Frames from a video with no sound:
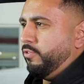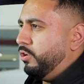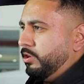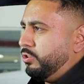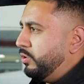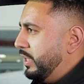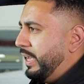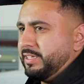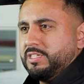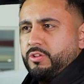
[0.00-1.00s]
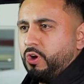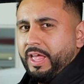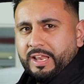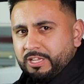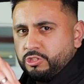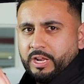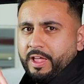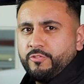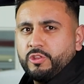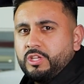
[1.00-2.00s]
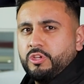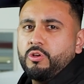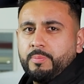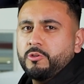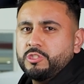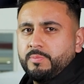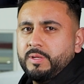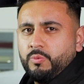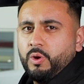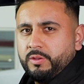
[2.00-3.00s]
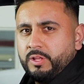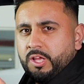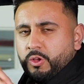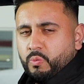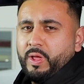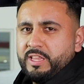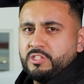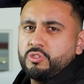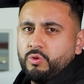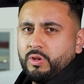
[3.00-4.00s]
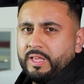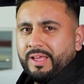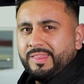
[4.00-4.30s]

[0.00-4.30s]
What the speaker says: got a toilet access, they've got literally everything you could possibly want when installing,